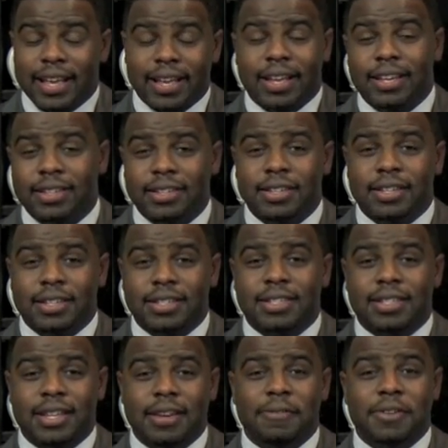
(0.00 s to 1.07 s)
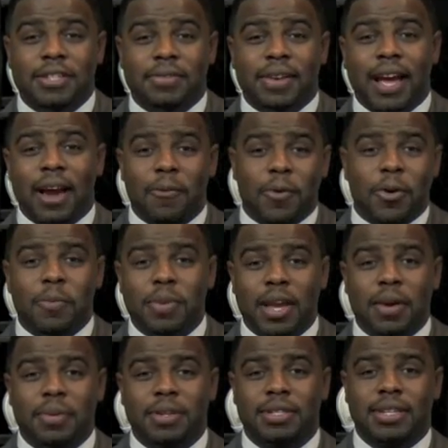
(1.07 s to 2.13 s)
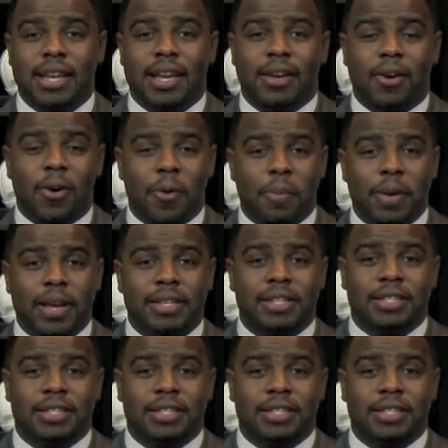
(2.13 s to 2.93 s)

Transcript: this defensive line will be able to stay on pace,